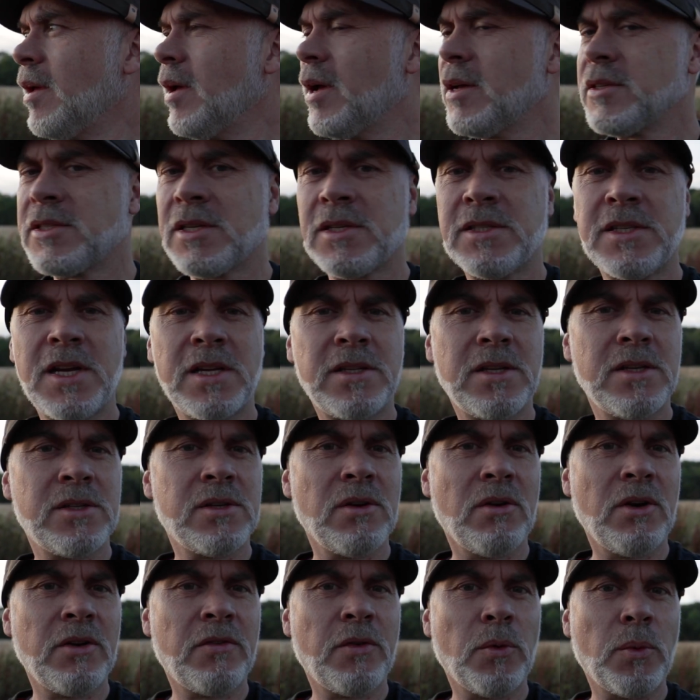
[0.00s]
as a set
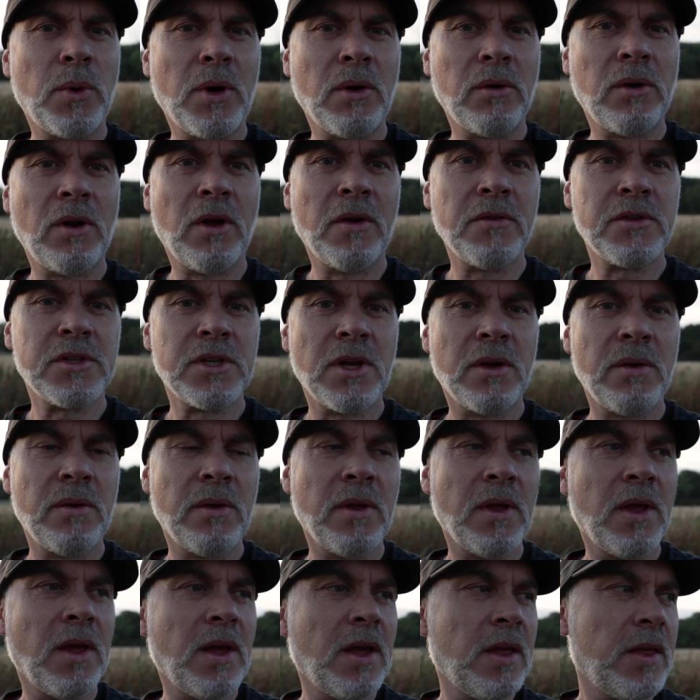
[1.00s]
aside for wildlife. So
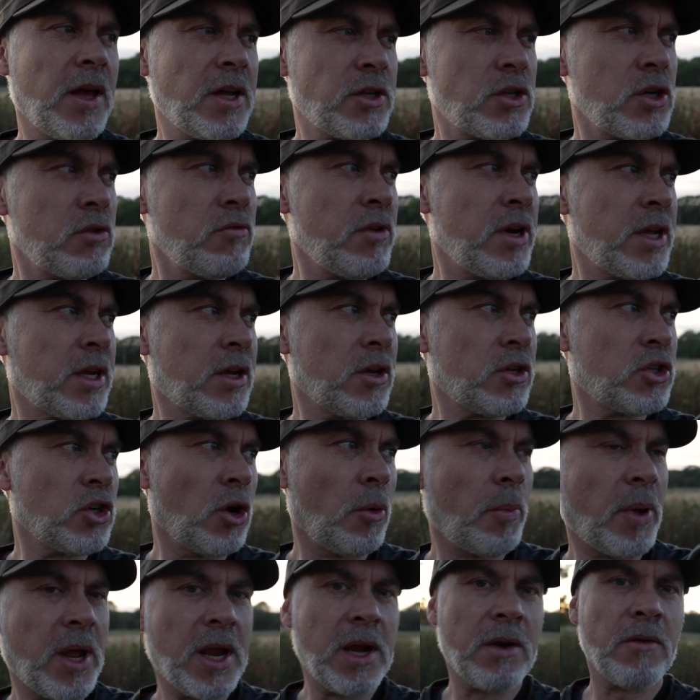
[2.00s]
they do a really good
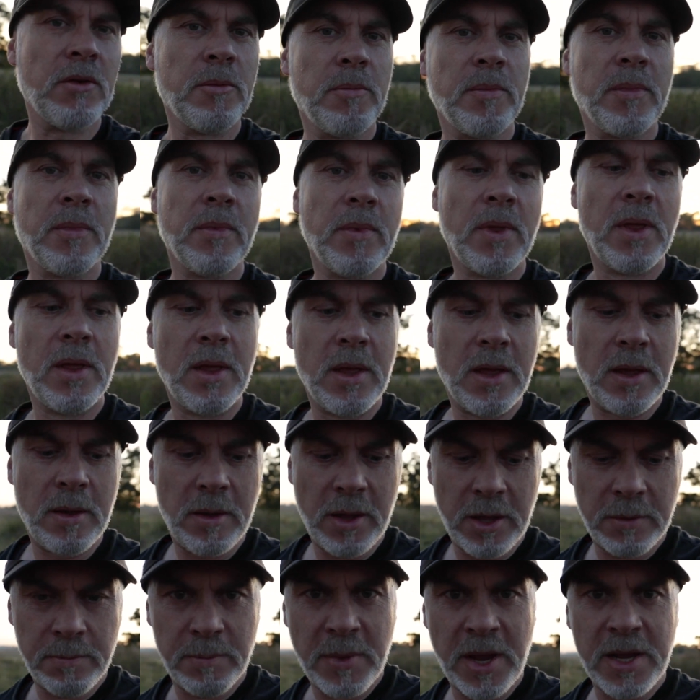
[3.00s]
job here and
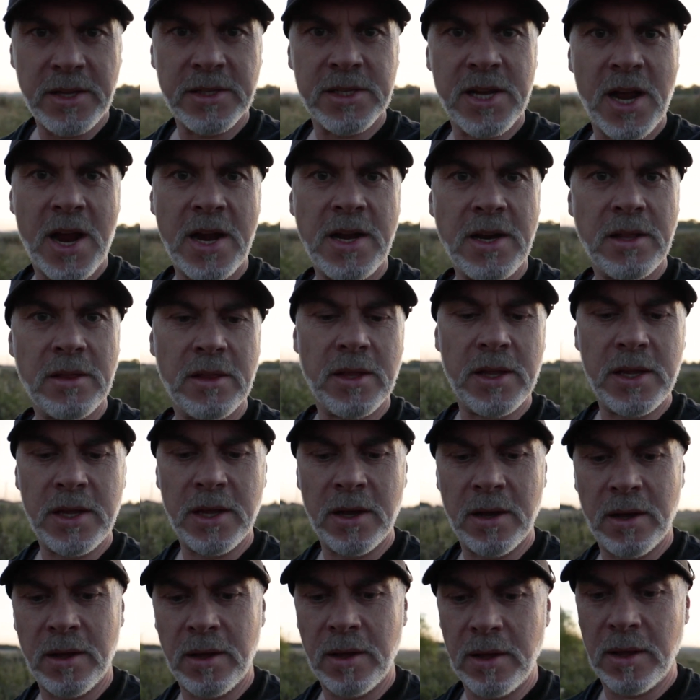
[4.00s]
maintaining
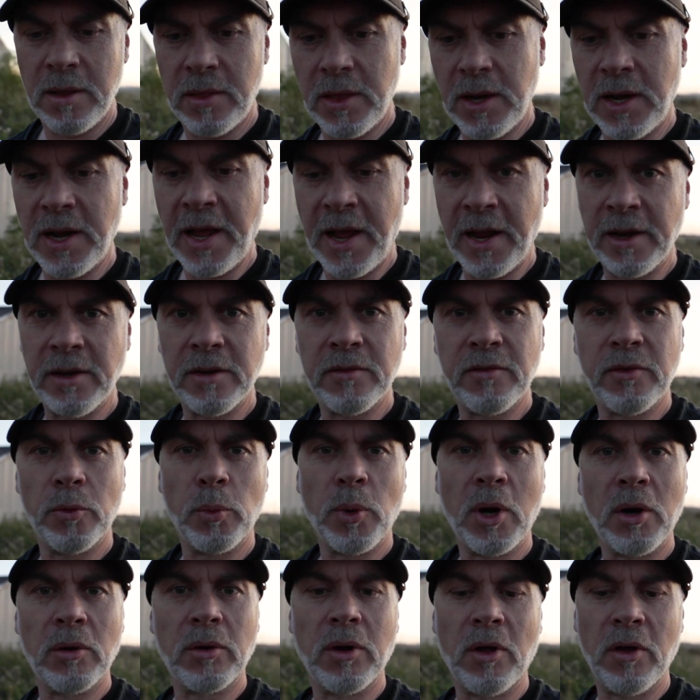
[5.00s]
the land for
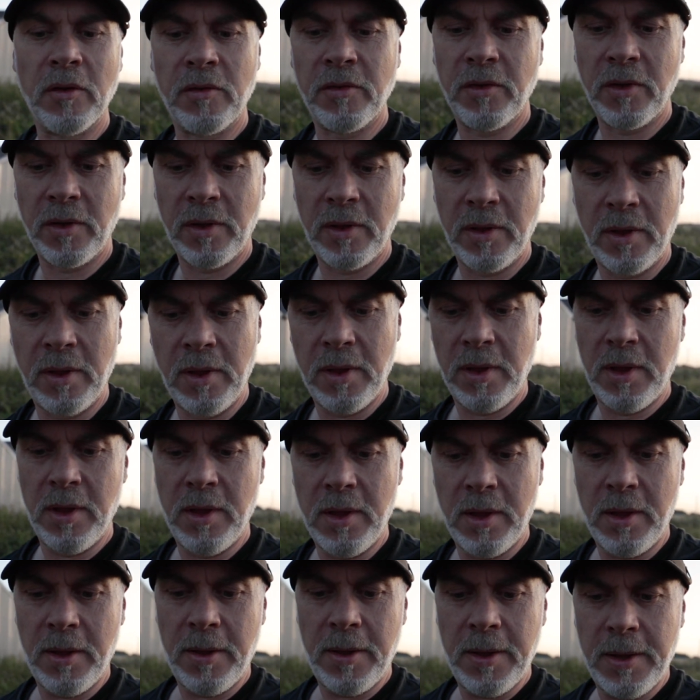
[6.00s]
wildlife.
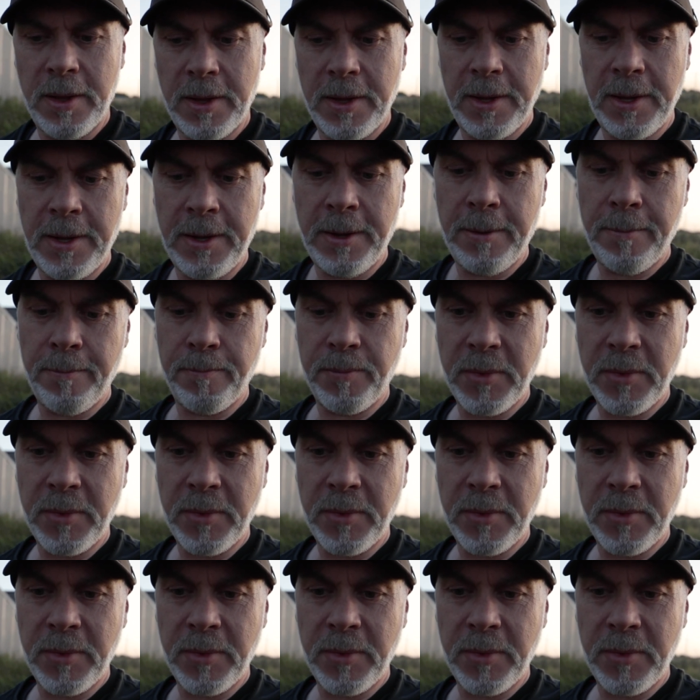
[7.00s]
I